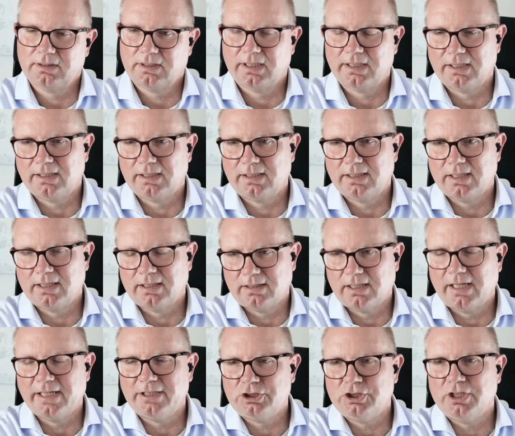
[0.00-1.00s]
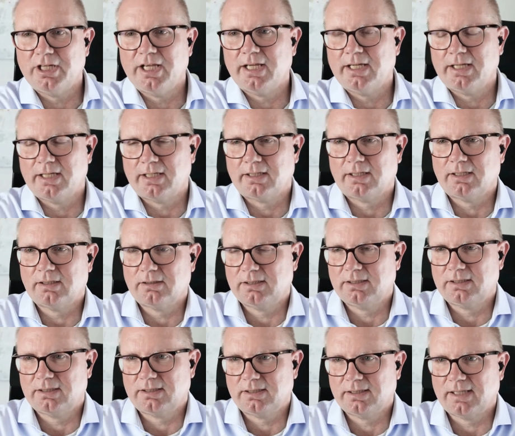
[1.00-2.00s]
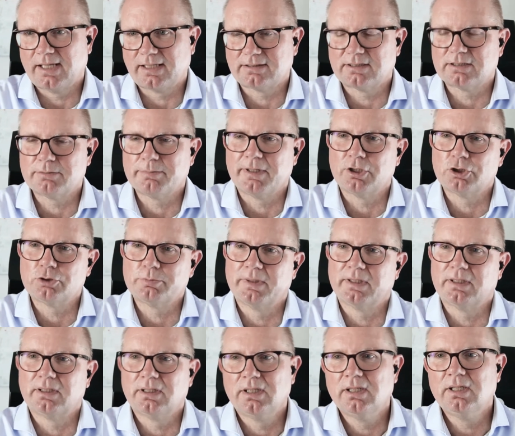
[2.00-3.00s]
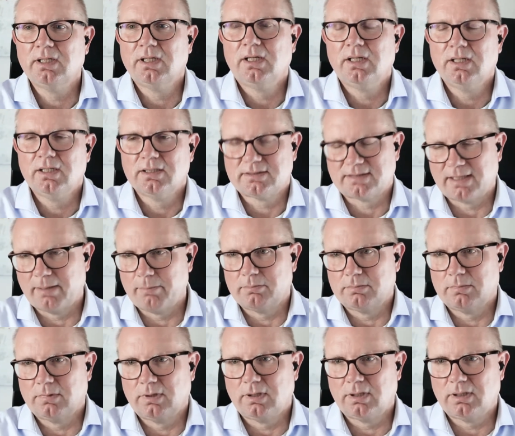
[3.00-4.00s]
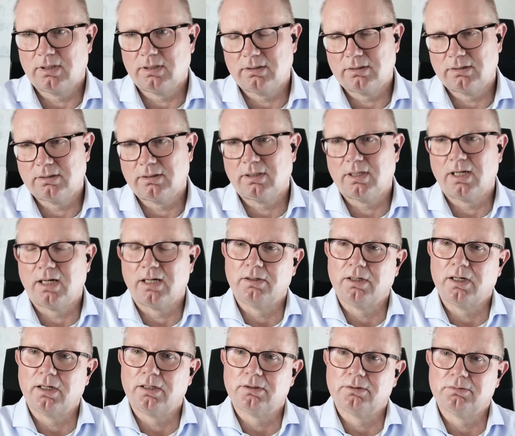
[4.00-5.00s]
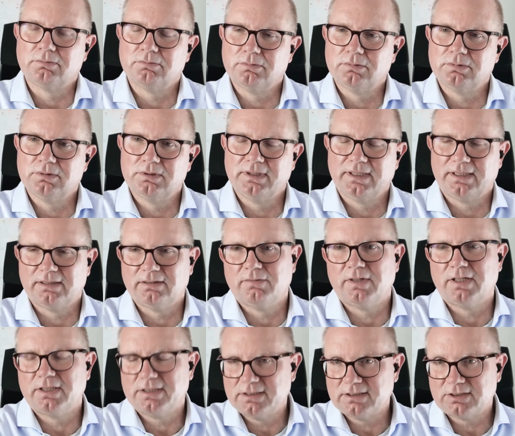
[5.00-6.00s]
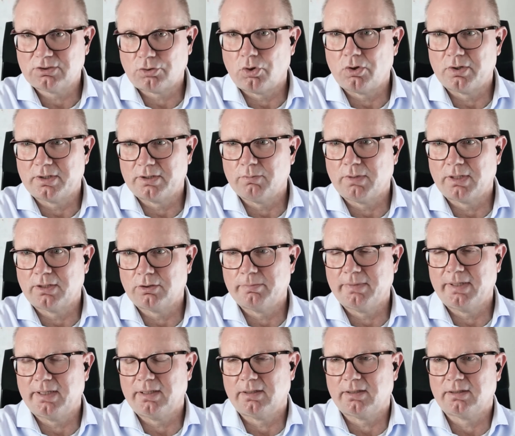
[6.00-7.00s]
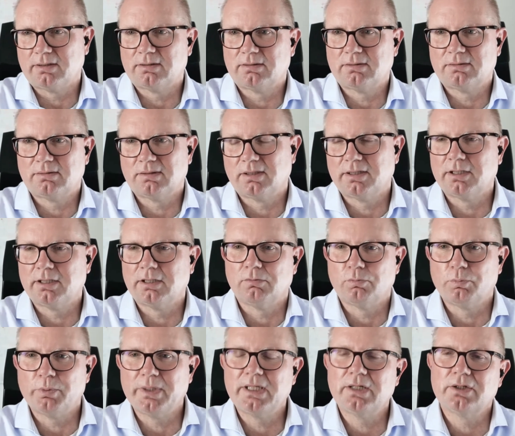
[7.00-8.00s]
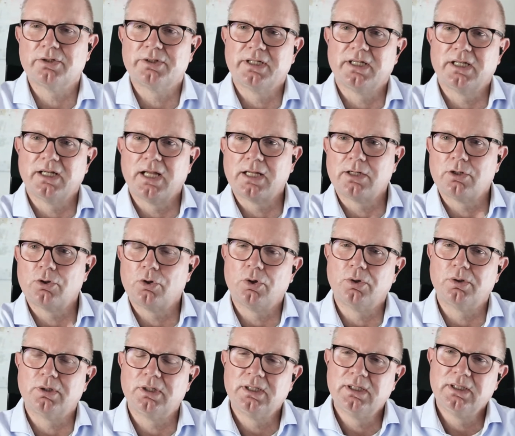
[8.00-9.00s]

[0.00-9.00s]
IGA and access management. Some are very strong in one domain and a little weaker in another, or